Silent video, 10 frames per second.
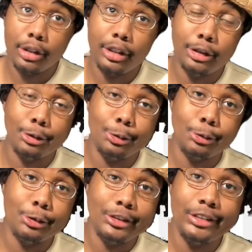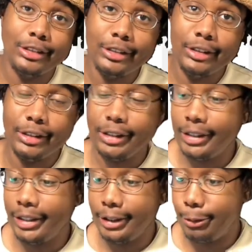is really good.
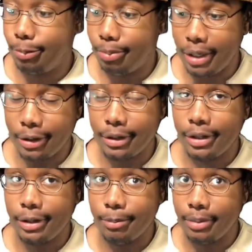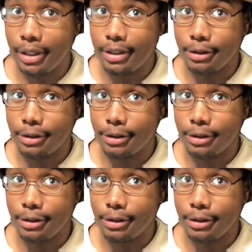It's better than the blend